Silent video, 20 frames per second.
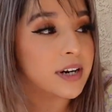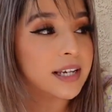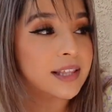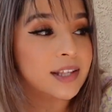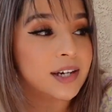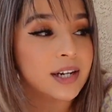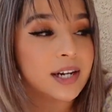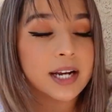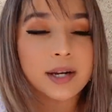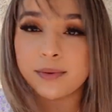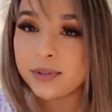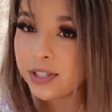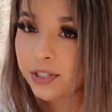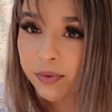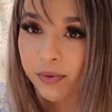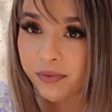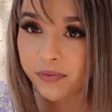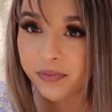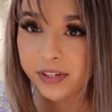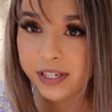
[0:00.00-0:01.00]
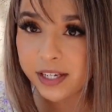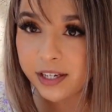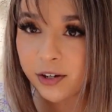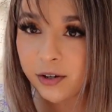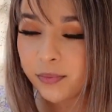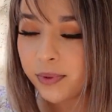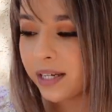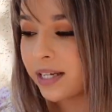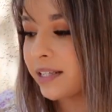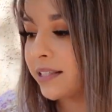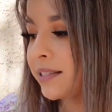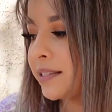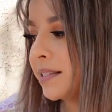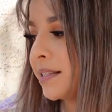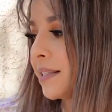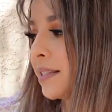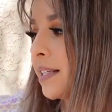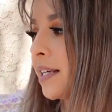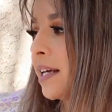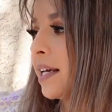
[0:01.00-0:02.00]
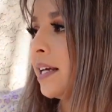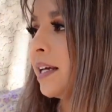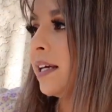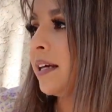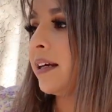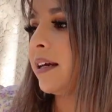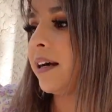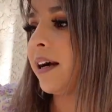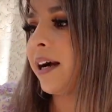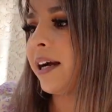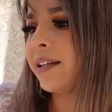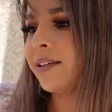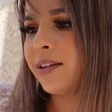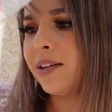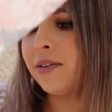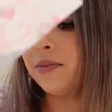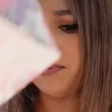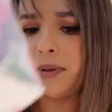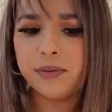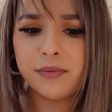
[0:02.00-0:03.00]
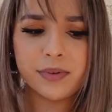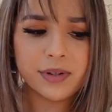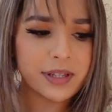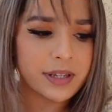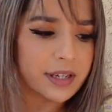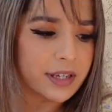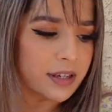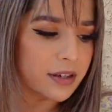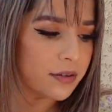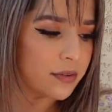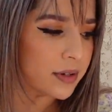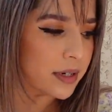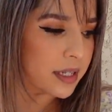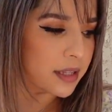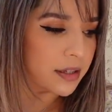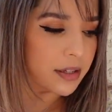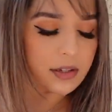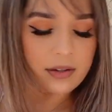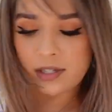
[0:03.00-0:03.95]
I thought I would do a video because I thought it would be really cute and I thought you